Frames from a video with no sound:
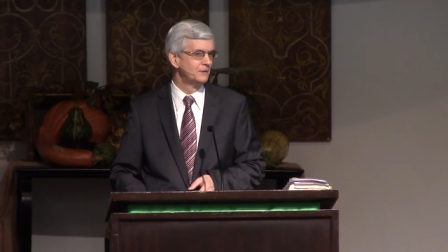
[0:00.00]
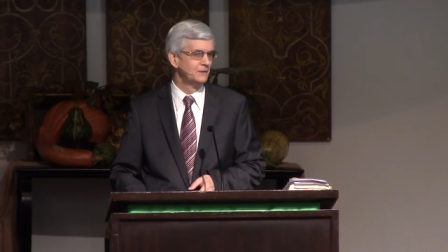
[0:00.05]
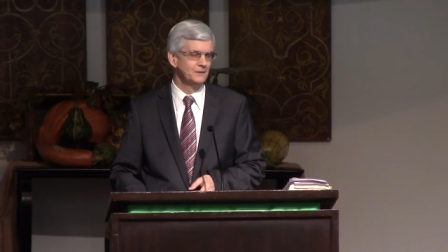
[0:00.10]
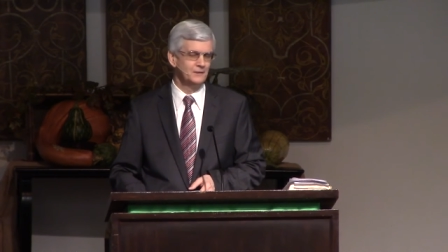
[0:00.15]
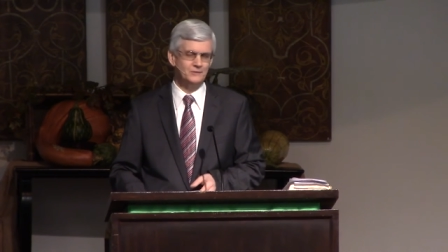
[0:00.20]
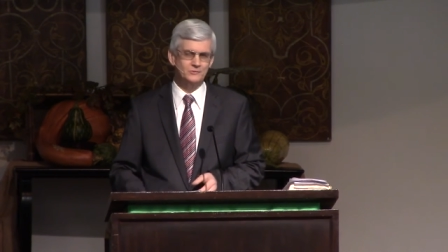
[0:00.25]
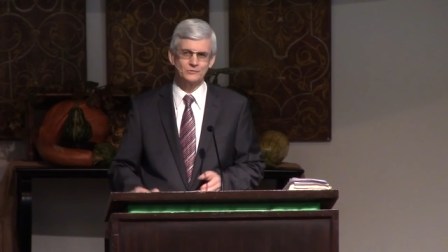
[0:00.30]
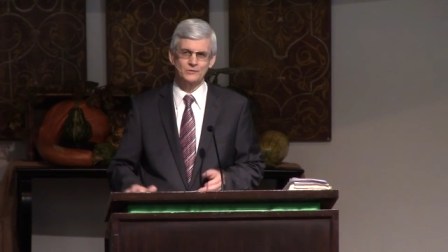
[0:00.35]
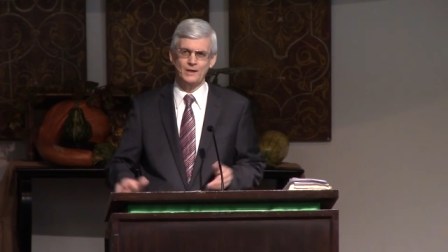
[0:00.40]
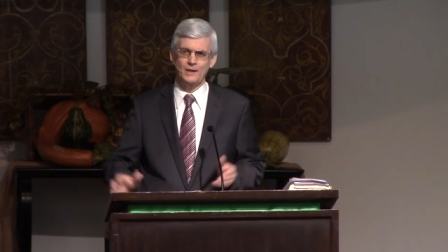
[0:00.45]

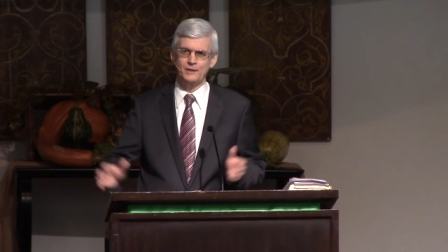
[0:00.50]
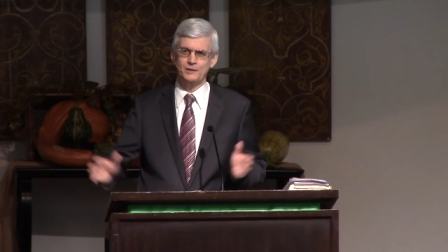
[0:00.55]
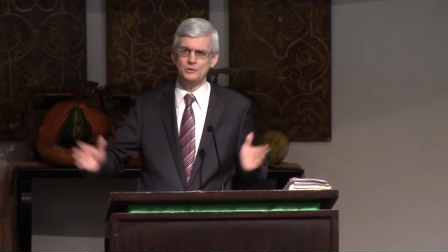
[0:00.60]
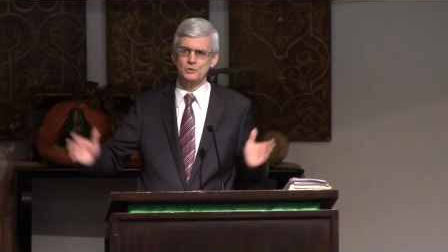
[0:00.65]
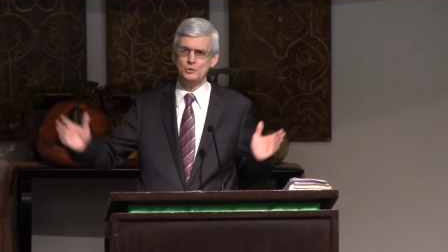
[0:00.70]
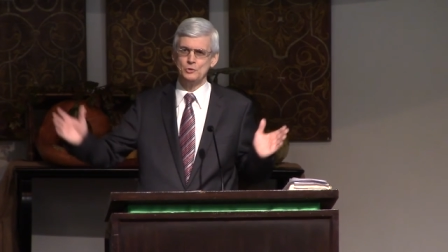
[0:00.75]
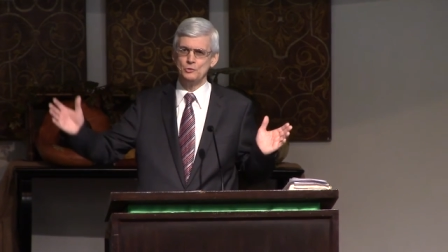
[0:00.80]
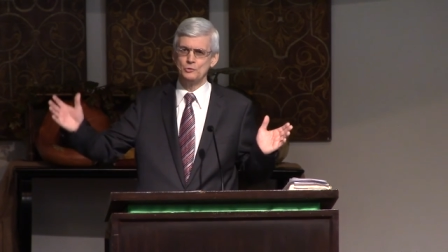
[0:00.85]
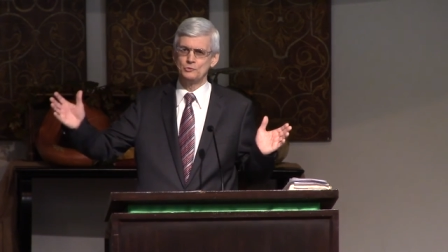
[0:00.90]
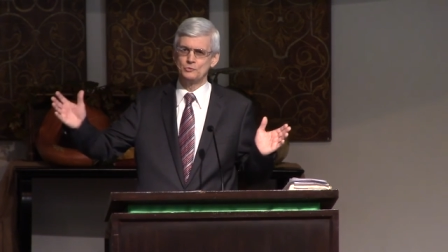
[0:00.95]
It's not a
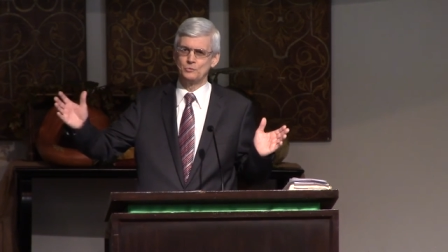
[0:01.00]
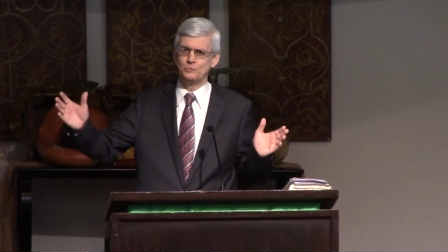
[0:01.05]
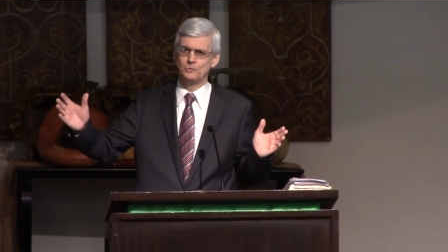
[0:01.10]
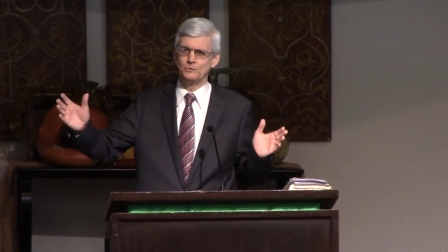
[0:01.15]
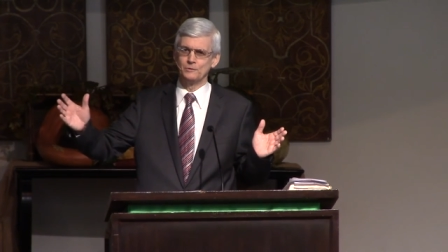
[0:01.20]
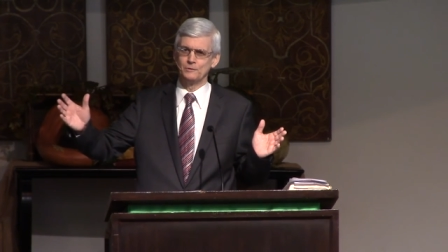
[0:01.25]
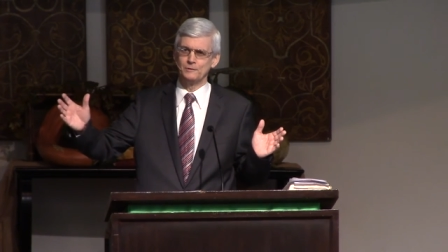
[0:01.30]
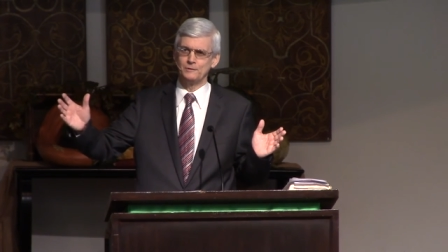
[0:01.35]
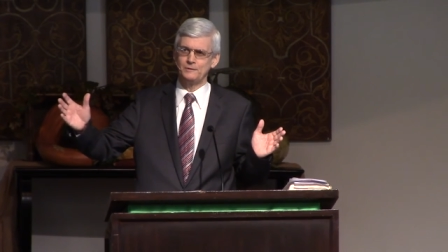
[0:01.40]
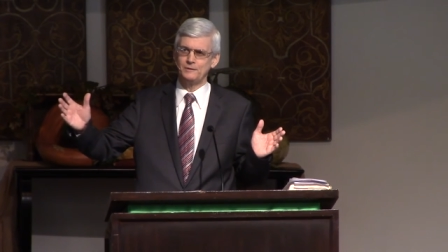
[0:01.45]
huge
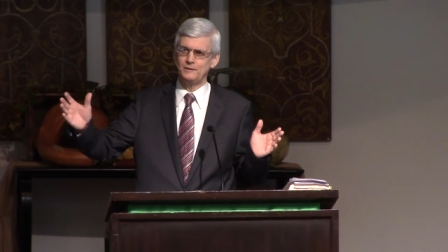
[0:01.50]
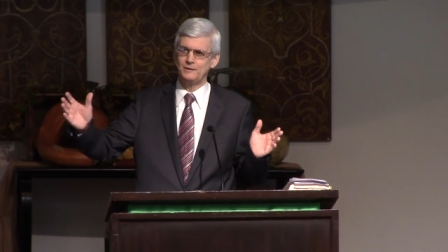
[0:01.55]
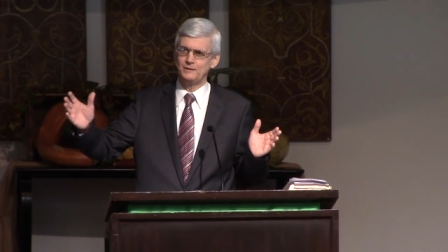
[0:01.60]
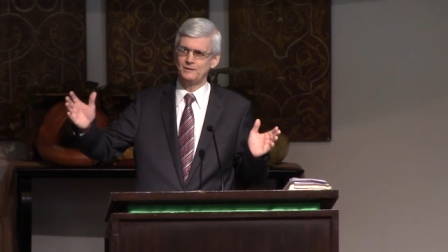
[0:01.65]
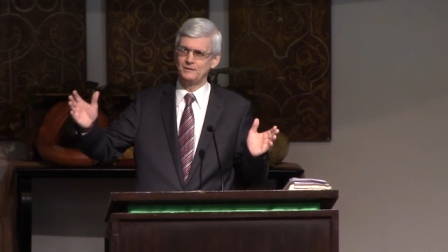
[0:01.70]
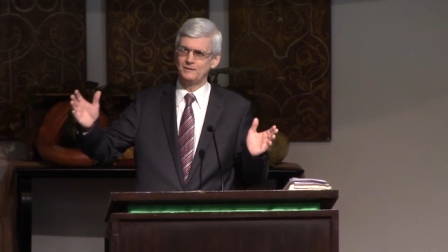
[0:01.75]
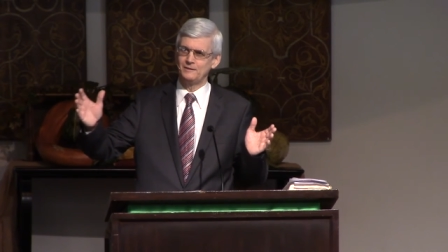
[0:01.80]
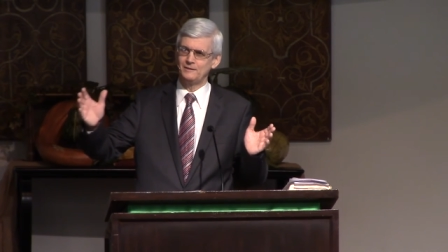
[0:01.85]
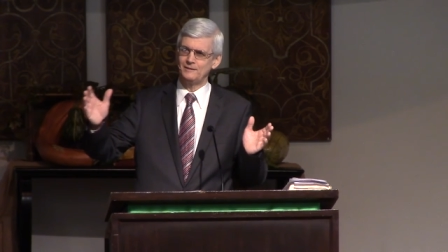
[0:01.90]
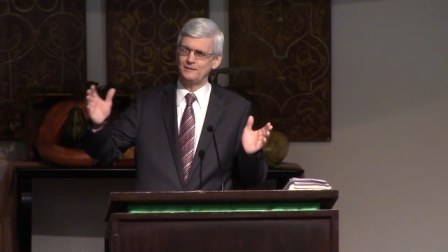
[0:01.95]
word,
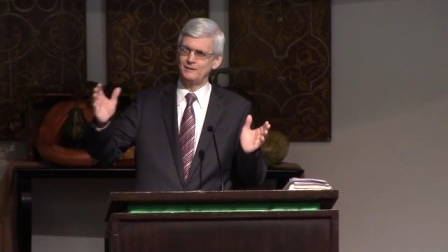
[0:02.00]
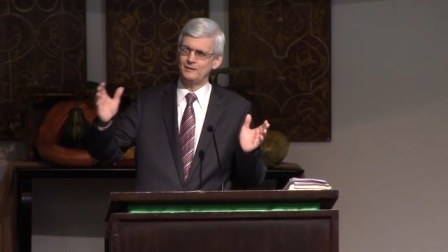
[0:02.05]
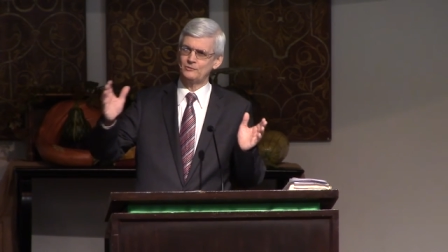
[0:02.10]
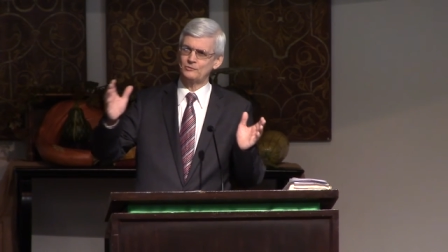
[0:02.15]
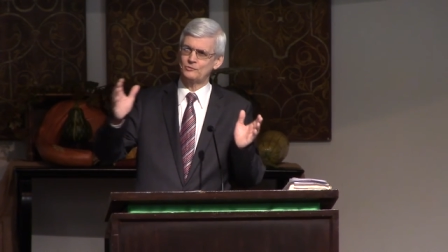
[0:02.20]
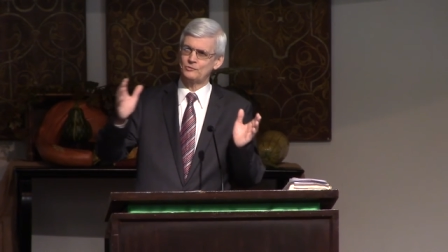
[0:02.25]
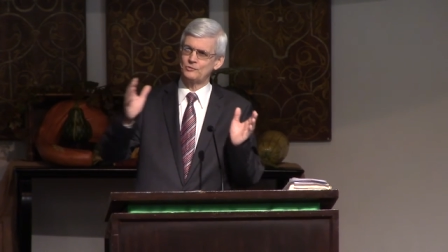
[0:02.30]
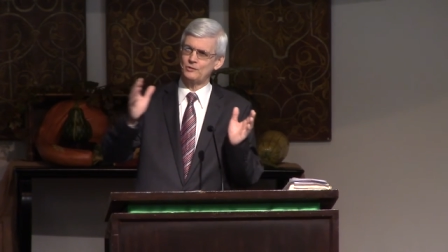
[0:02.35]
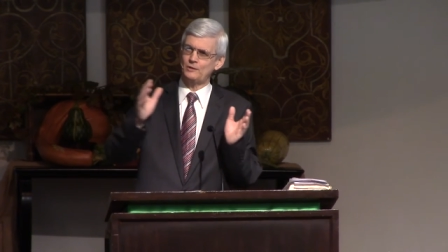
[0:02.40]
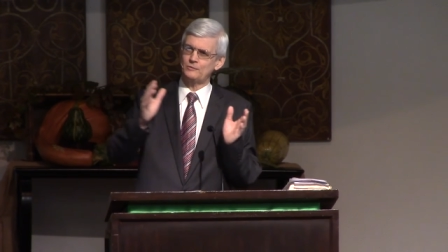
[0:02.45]

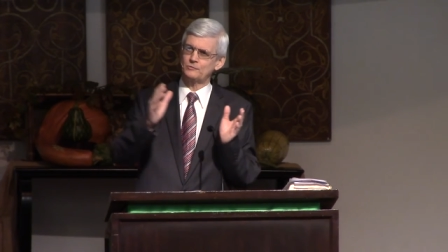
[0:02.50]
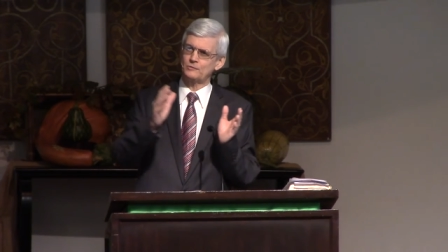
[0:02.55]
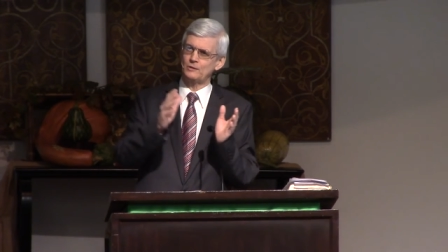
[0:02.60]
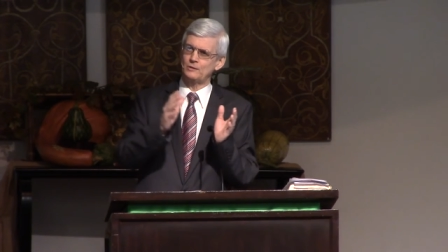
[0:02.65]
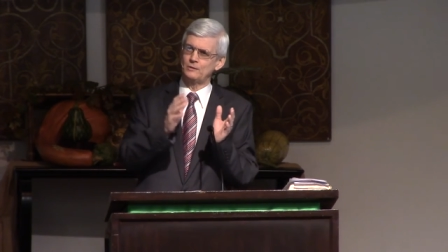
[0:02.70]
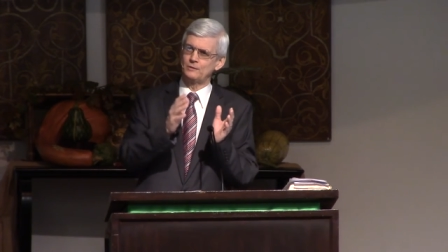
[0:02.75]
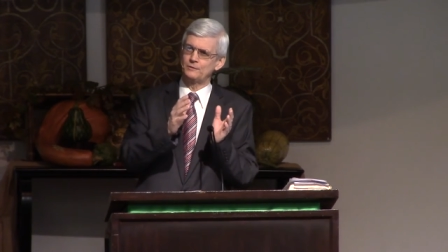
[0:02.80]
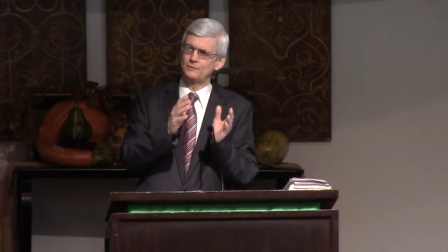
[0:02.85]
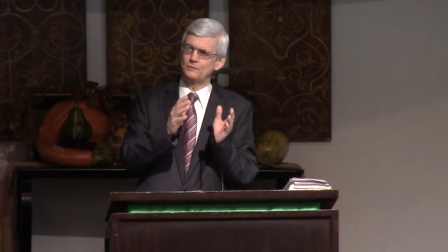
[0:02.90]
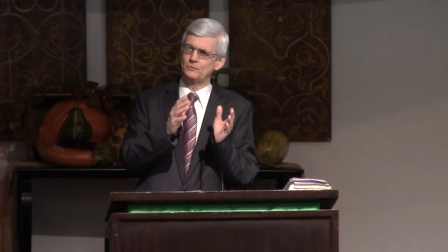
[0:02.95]
it's just a
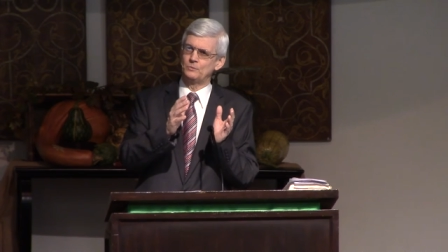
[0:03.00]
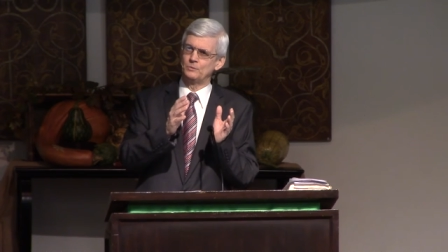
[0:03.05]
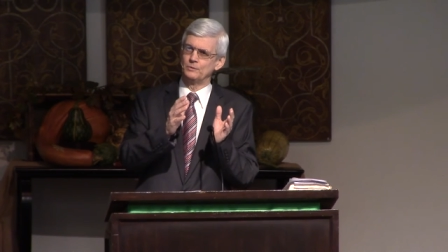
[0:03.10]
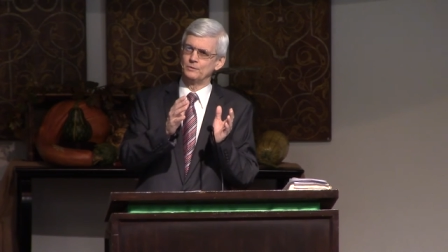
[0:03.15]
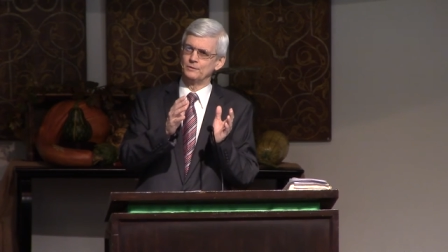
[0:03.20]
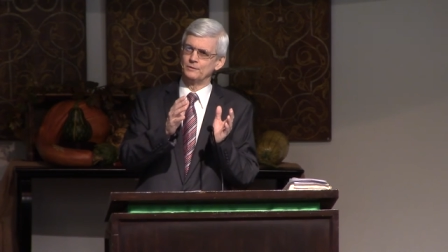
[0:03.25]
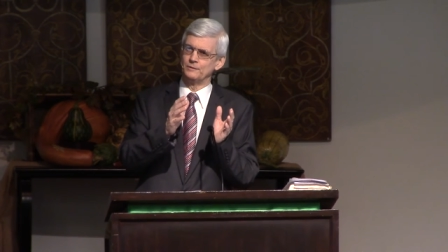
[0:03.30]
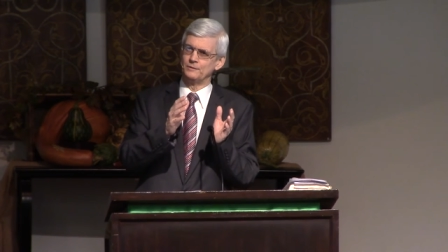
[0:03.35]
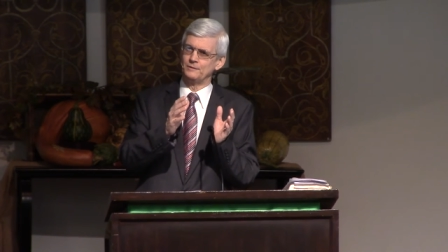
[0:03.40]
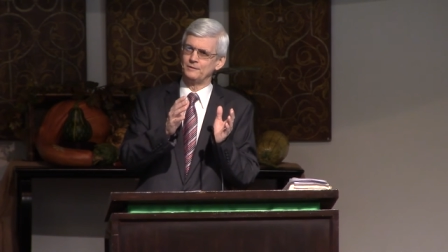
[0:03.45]
little
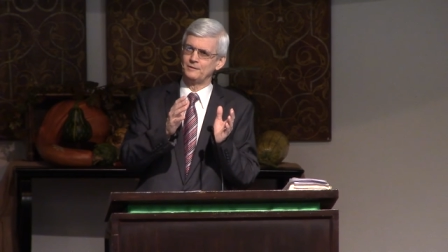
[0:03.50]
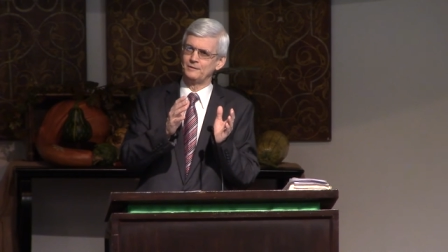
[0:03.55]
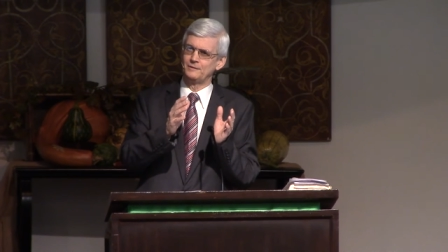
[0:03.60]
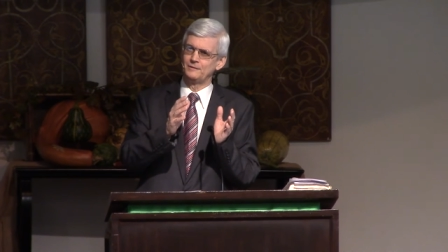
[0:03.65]
word.